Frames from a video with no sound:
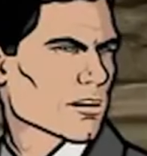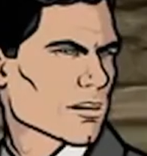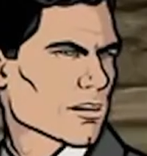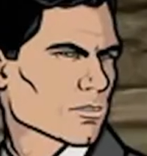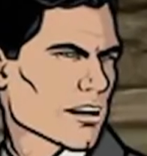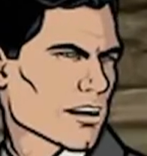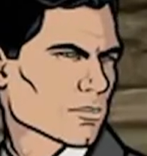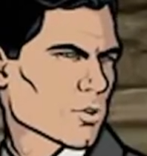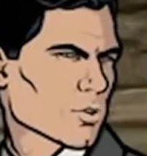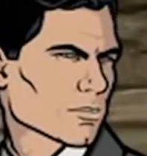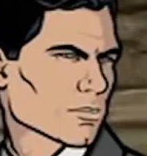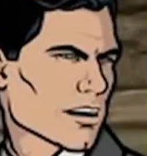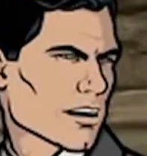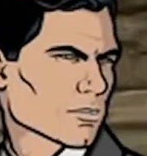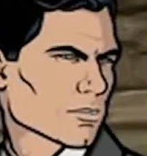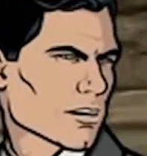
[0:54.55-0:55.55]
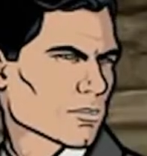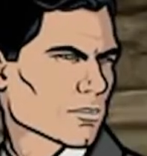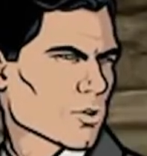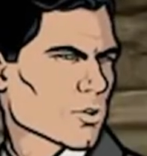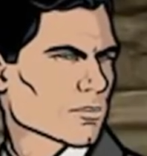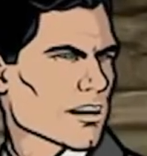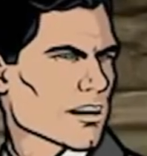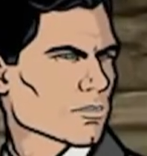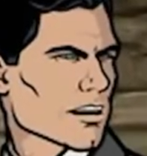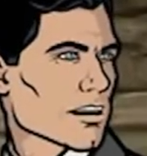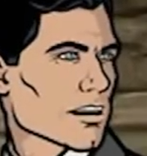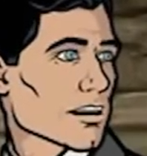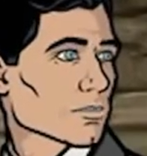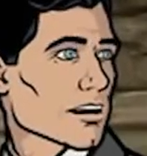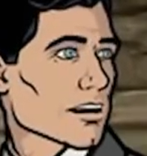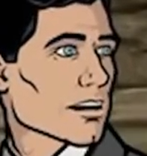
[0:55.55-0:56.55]
Because how hard is it to poach a
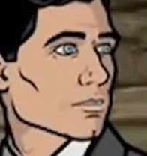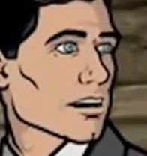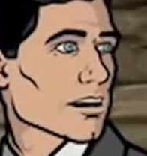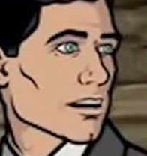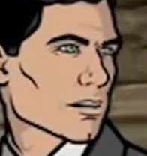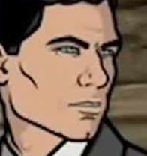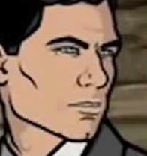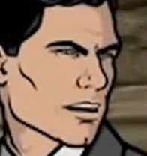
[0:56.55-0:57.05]
goddamn egg